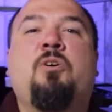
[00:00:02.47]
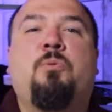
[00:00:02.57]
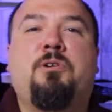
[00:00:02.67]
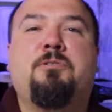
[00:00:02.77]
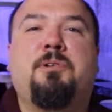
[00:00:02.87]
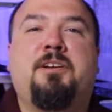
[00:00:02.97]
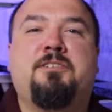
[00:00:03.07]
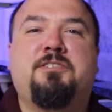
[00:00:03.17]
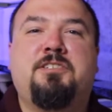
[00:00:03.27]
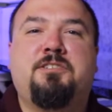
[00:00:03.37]
Welcome to
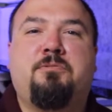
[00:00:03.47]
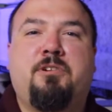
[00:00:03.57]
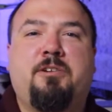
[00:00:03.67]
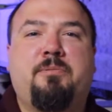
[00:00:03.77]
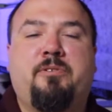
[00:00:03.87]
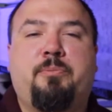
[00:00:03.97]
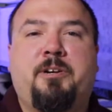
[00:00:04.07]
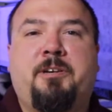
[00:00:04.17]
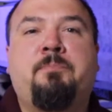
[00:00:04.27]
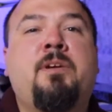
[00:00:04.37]
AlexGs Aquarium,
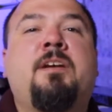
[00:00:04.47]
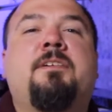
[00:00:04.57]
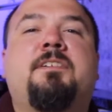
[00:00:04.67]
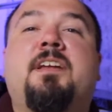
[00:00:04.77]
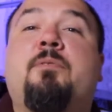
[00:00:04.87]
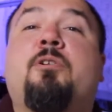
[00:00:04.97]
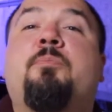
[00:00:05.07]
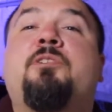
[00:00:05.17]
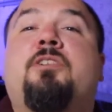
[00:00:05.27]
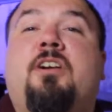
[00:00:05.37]
everybody. Today we're going
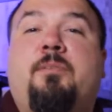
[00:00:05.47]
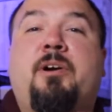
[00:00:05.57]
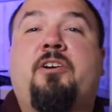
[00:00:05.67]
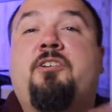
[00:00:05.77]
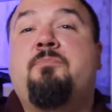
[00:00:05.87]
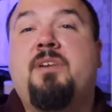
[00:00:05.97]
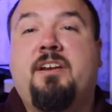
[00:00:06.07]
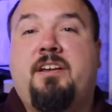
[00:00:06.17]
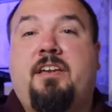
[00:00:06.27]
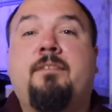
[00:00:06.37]
to be talking about
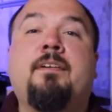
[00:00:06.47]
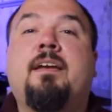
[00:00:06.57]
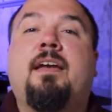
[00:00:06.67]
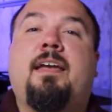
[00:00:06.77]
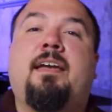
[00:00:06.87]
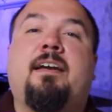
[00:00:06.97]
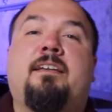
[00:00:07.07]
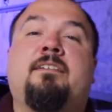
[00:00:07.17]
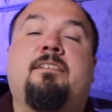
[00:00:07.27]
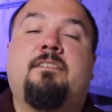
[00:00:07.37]
humidity
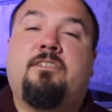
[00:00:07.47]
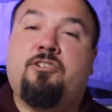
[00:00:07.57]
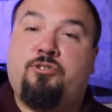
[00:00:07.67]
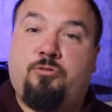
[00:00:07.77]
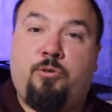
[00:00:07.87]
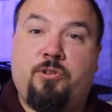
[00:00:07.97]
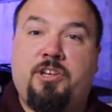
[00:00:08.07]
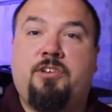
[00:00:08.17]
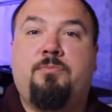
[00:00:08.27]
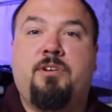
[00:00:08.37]
and
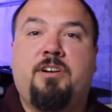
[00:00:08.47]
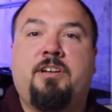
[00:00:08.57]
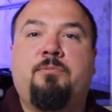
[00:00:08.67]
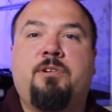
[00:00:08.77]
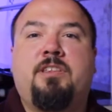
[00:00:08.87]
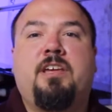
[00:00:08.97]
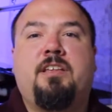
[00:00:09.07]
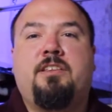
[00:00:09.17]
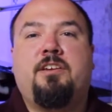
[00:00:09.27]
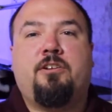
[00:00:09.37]
controlling humidity
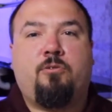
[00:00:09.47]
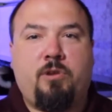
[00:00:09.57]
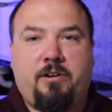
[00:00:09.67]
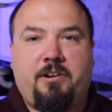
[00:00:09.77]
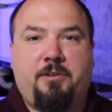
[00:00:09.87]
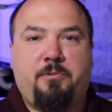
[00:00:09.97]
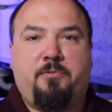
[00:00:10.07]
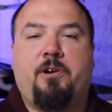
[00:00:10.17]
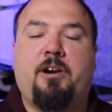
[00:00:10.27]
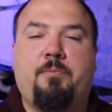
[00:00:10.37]
within the aquarium
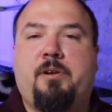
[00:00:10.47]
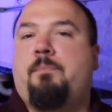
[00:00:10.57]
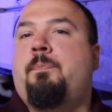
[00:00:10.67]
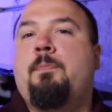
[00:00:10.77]
environment.